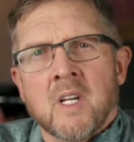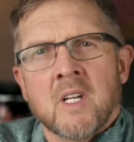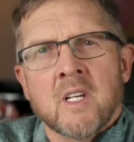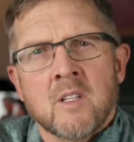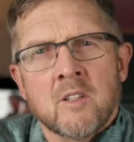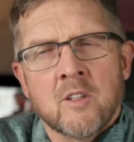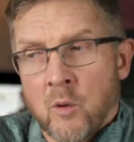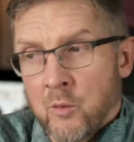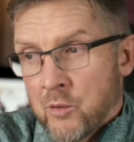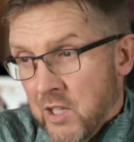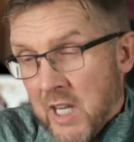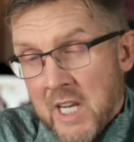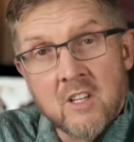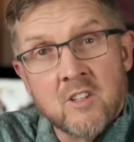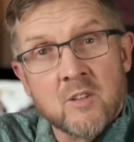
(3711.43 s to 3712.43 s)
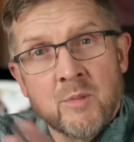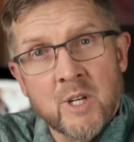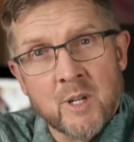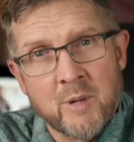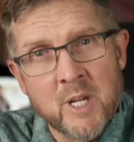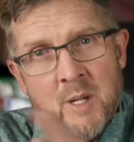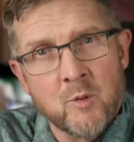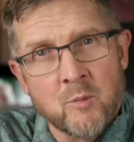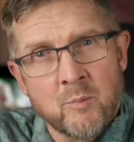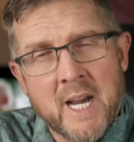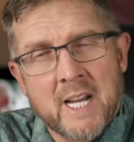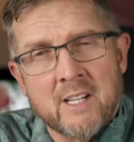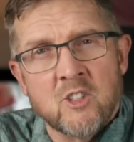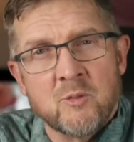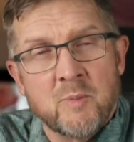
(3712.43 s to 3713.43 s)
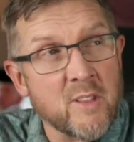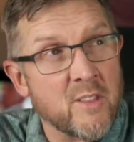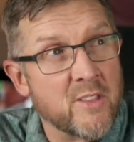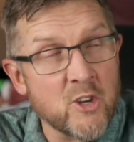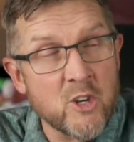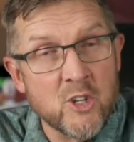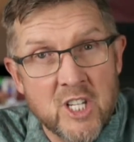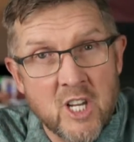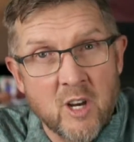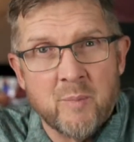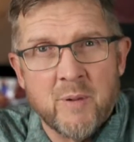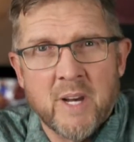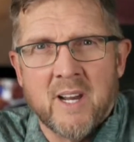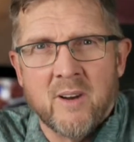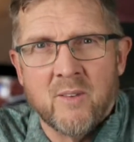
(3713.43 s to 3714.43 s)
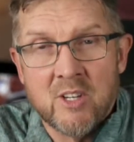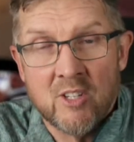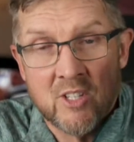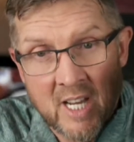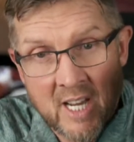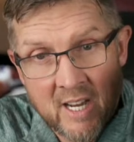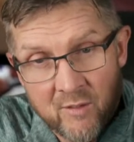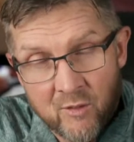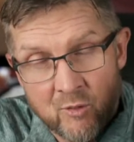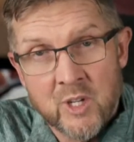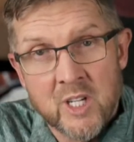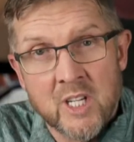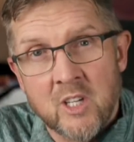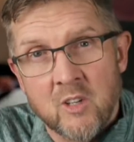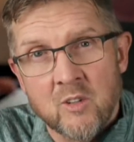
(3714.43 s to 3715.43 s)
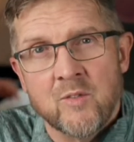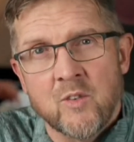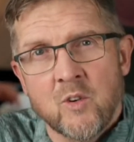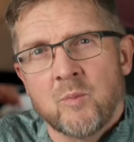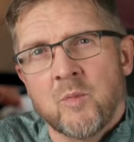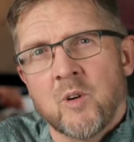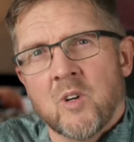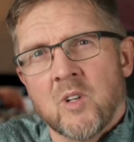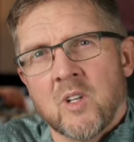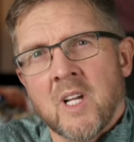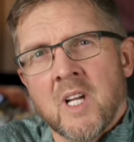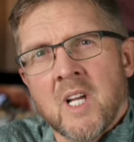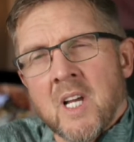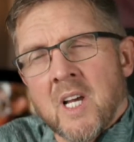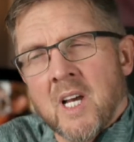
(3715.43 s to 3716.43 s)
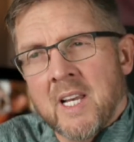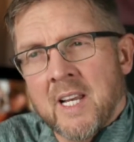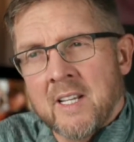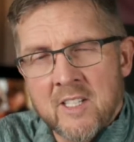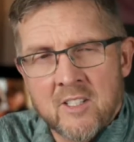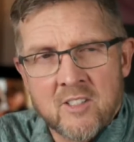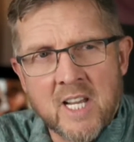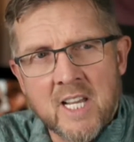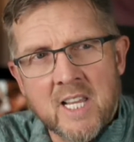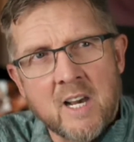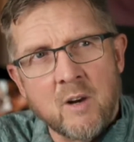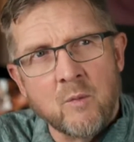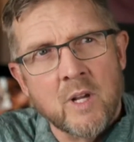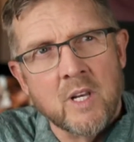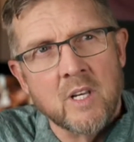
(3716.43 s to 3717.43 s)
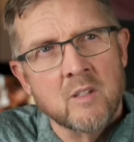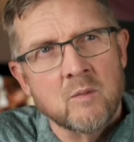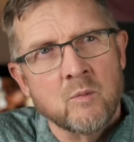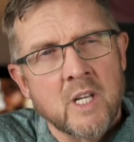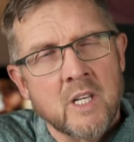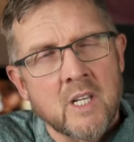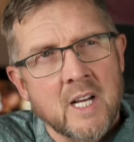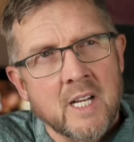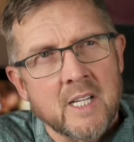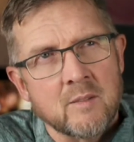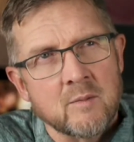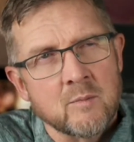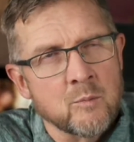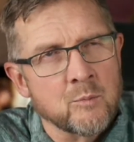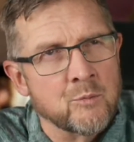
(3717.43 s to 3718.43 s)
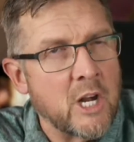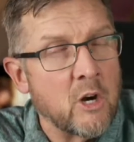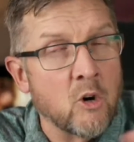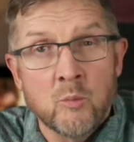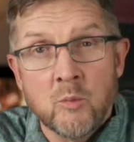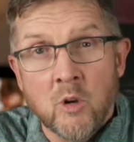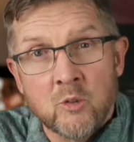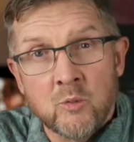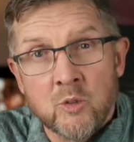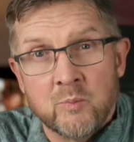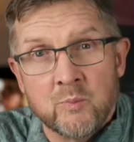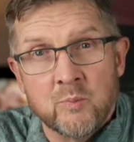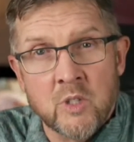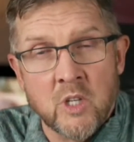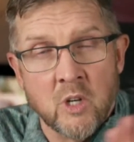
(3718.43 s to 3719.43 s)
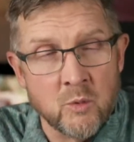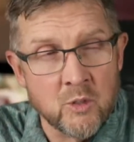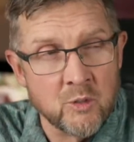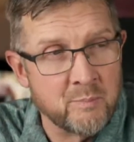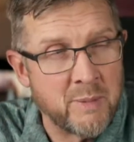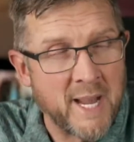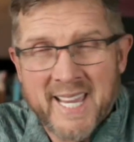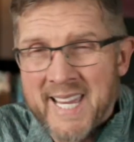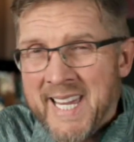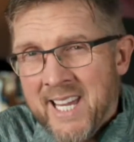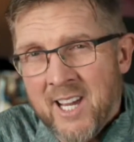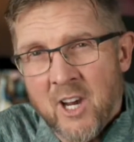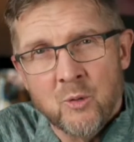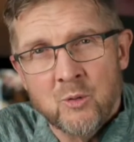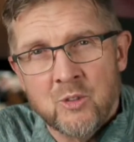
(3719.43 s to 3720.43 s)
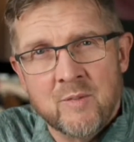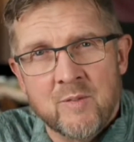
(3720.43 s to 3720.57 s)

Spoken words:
those seats and bring people back to spend 30 odd pound is to have really good football. And I did say that when like Brett Ormerod was banging goals in for